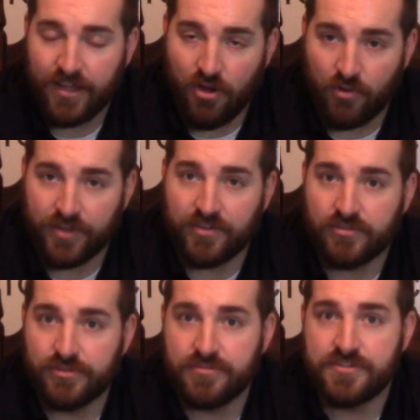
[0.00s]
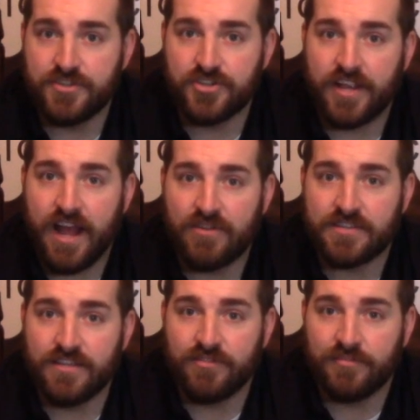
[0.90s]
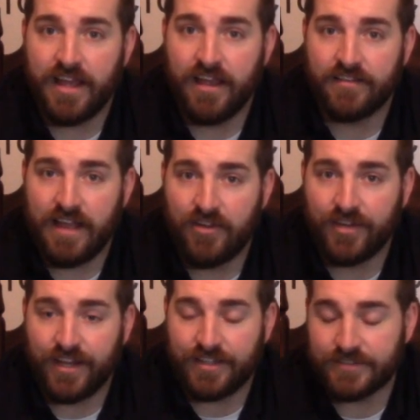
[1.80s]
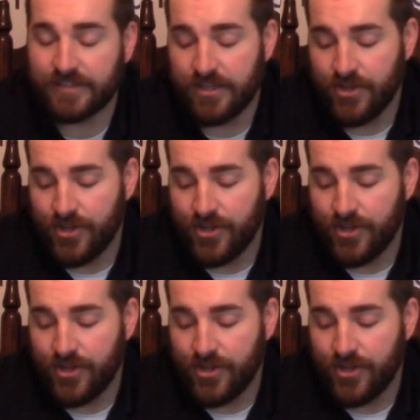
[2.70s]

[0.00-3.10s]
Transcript: only to lose to Chakowski from Downtown East.